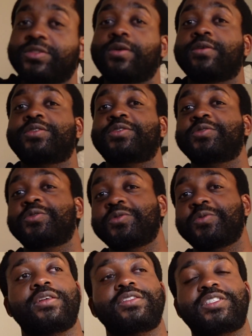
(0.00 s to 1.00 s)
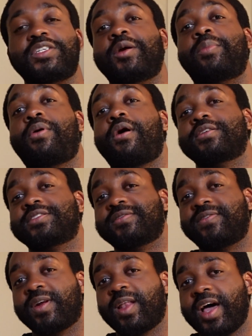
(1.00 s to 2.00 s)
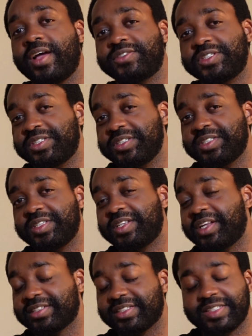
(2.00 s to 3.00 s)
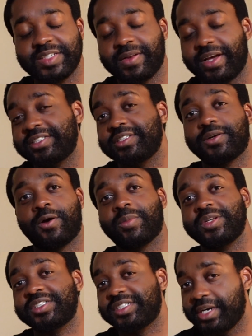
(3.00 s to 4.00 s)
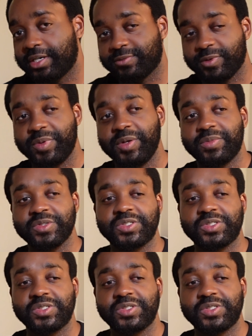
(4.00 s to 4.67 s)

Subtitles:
her to share parts of her life she doesn't seem like she normally shares with people.